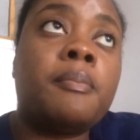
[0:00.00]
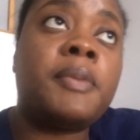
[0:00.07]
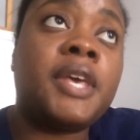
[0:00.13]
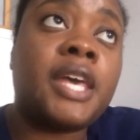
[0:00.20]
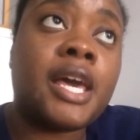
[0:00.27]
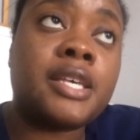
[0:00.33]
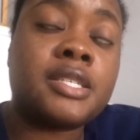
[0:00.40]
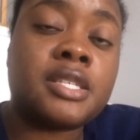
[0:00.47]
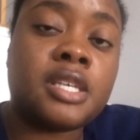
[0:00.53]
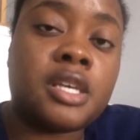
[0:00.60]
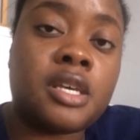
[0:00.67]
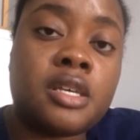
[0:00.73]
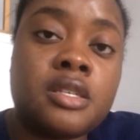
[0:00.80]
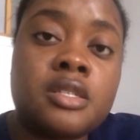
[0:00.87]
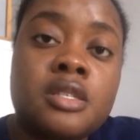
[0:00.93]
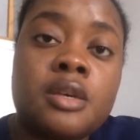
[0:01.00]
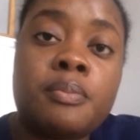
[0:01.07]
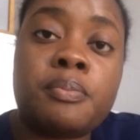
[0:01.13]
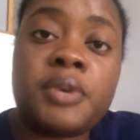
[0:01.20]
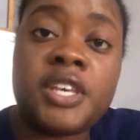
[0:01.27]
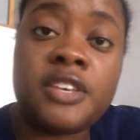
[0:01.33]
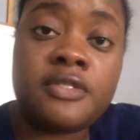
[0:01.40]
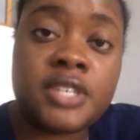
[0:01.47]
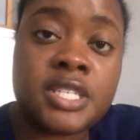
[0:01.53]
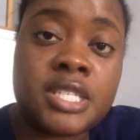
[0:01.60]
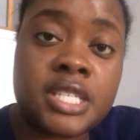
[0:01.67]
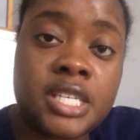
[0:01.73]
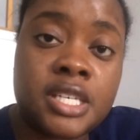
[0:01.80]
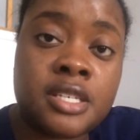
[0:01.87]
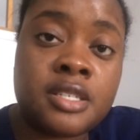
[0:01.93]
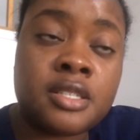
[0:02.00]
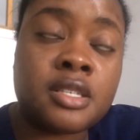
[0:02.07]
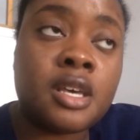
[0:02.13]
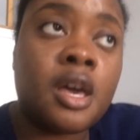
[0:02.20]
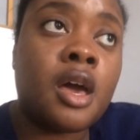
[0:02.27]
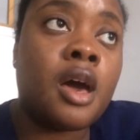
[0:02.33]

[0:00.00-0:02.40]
PACs, PVCs,